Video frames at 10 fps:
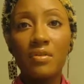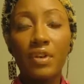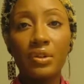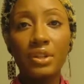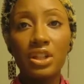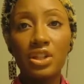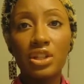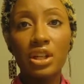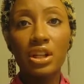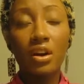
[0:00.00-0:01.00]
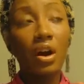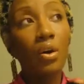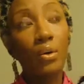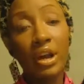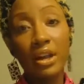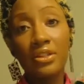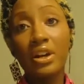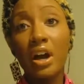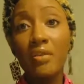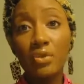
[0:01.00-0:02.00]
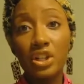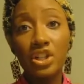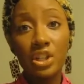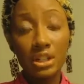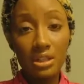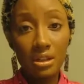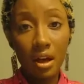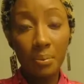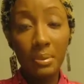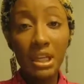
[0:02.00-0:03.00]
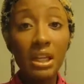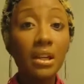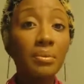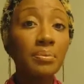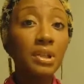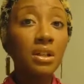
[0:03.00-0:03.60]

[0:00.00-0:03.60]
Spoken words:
foundation here. Okay, the coverage is medium